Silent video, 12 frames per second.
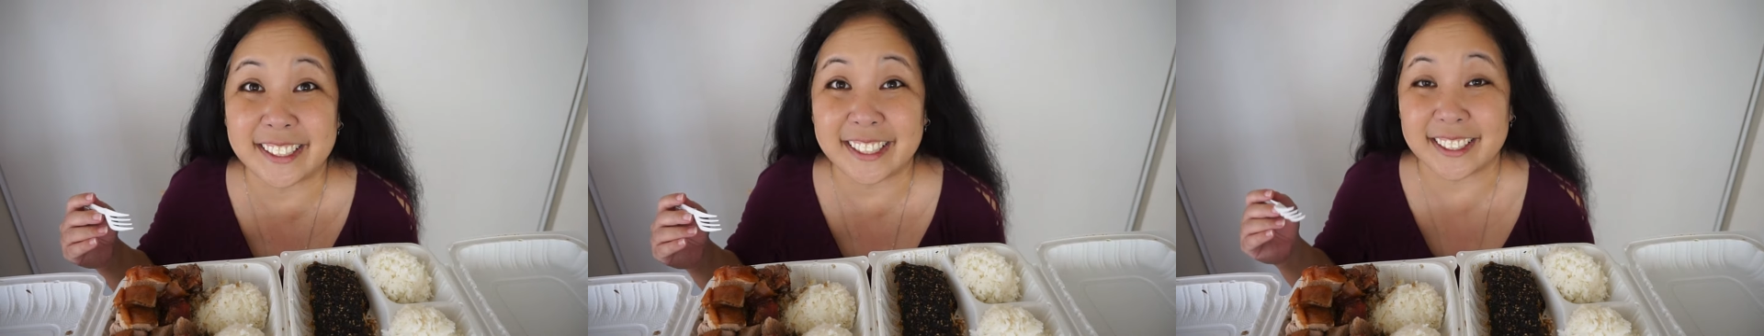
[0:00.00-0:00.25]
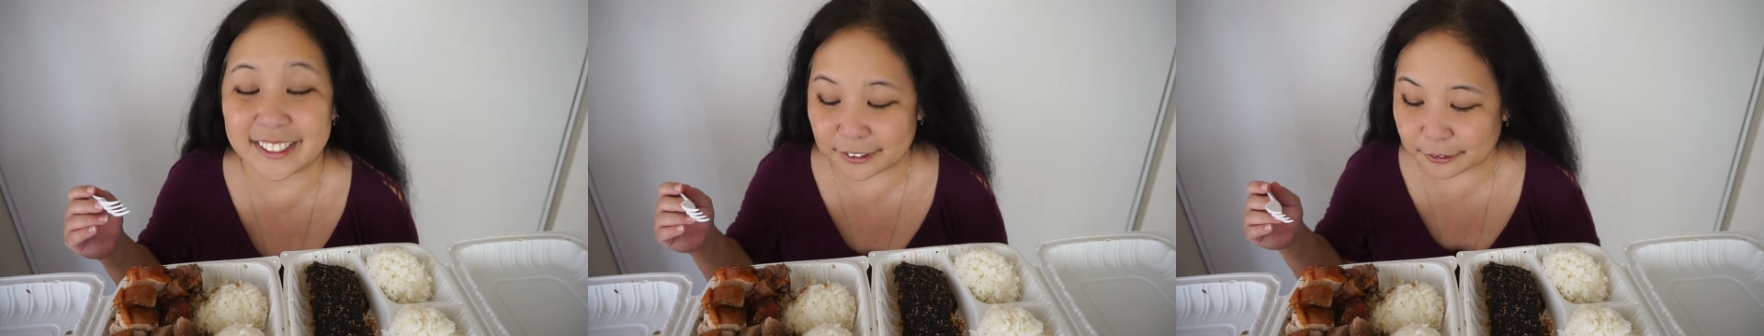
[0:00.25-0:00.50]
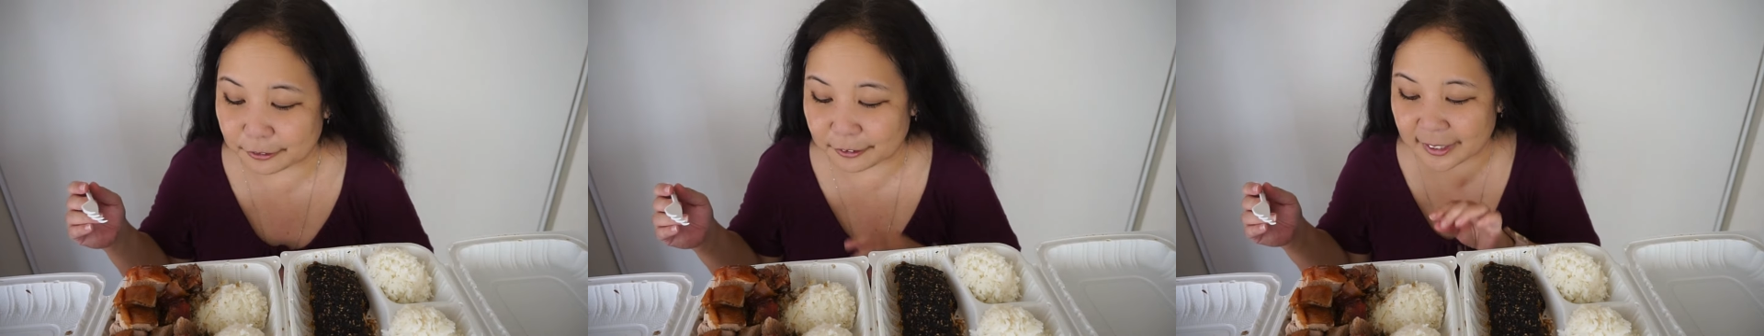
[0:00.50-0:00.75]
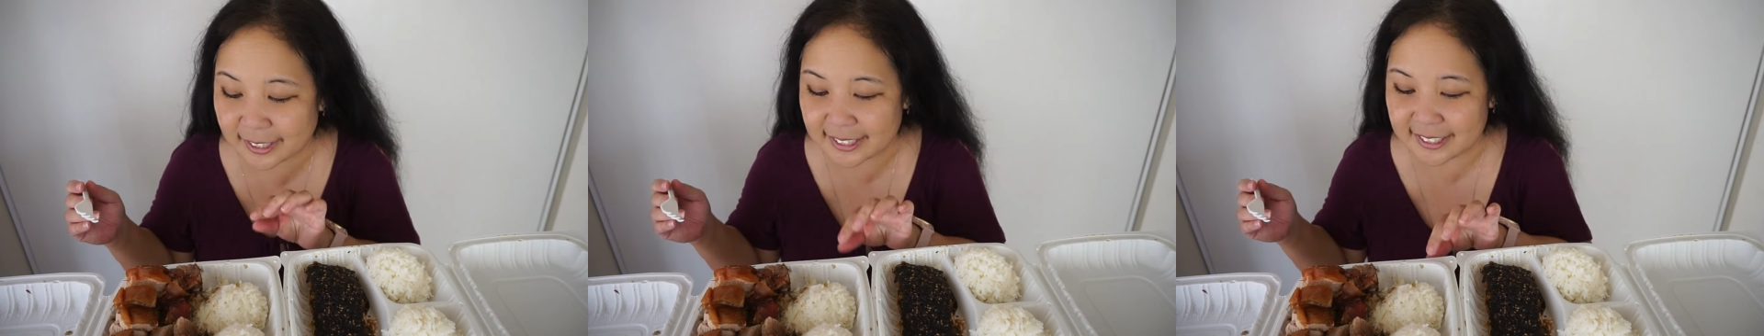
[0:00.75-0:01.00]
He's known
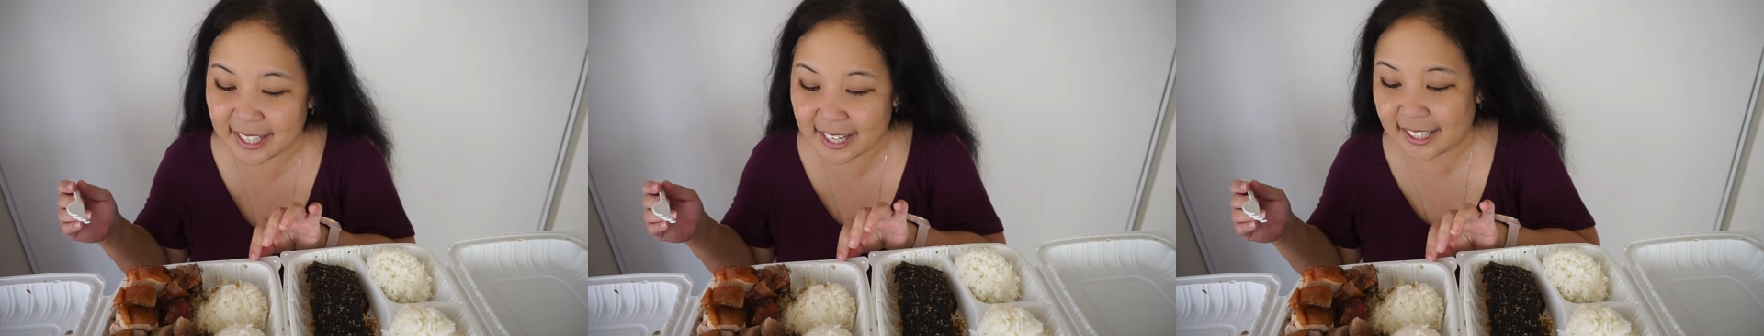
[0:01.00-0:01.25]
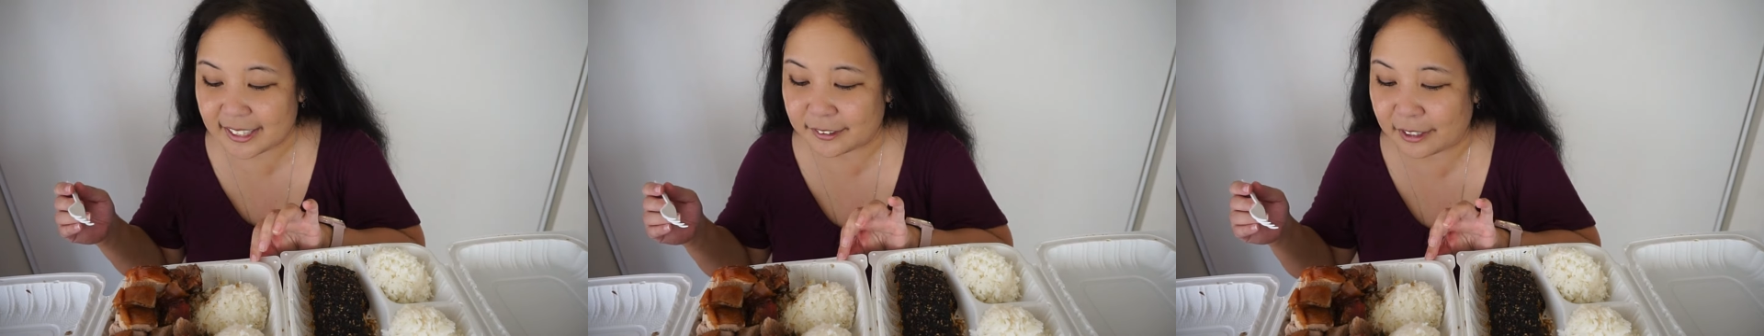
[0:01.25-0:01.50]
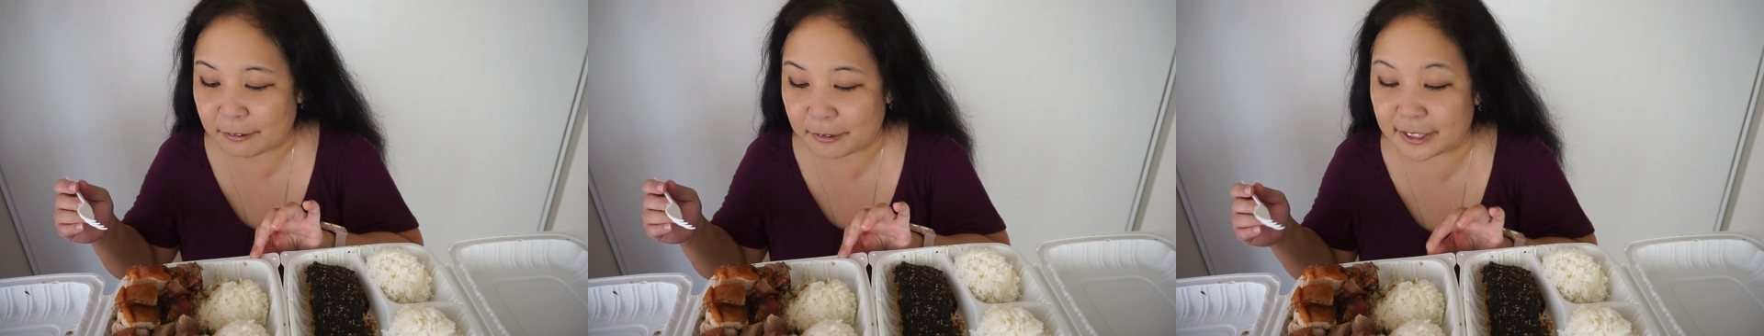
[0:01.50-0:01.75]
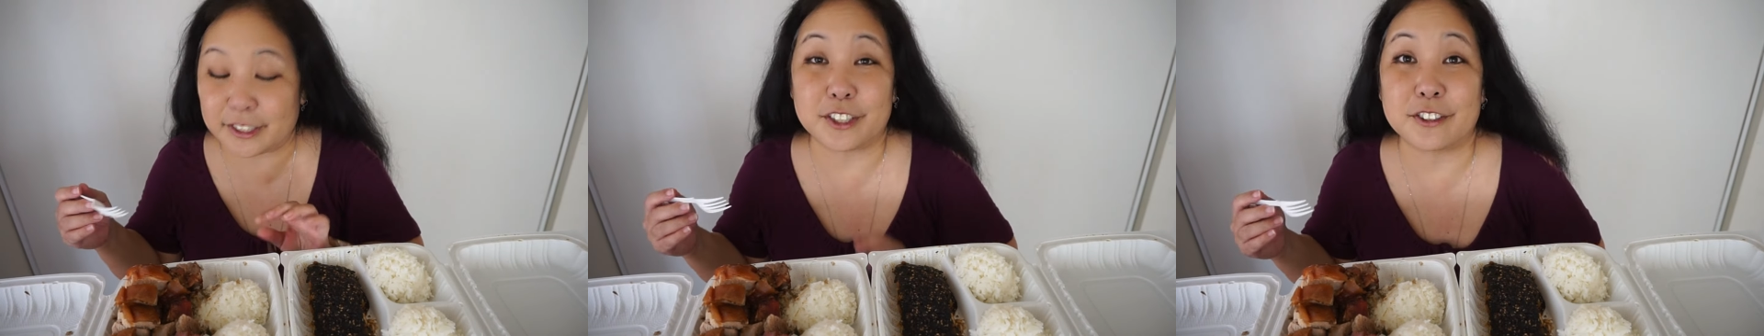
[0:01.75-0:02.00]
for this, so I
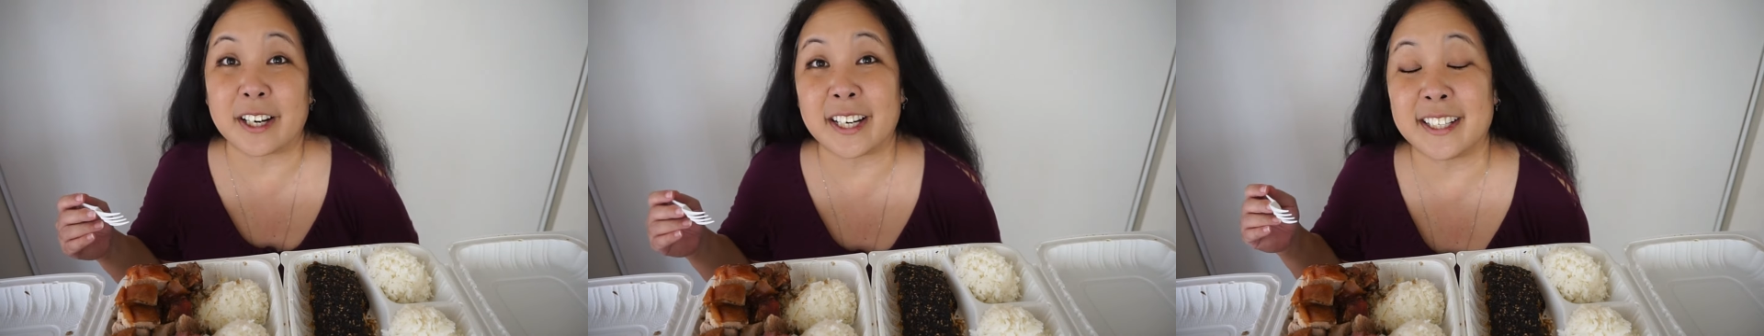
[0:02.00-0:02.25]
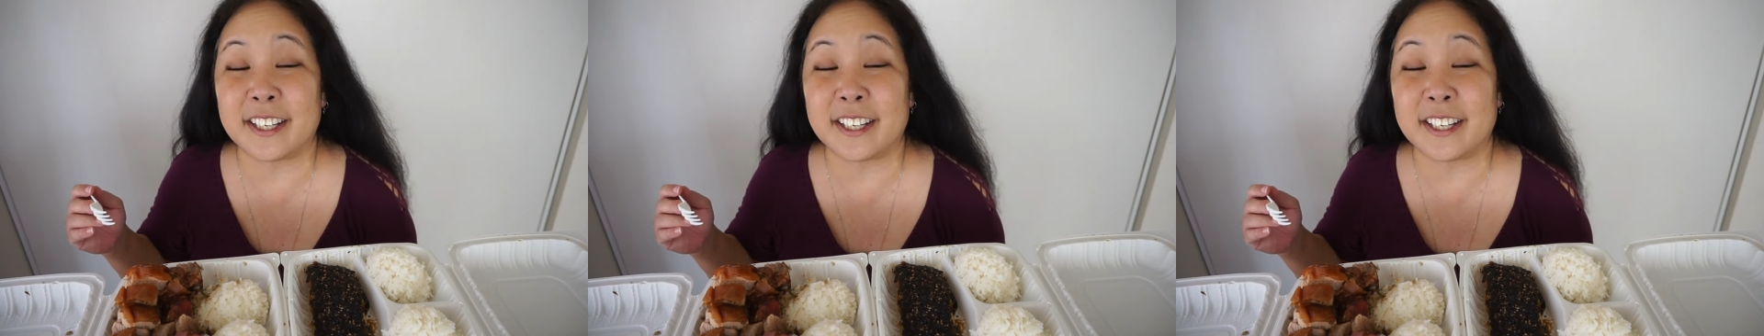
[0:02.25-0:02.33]
wanted to try it.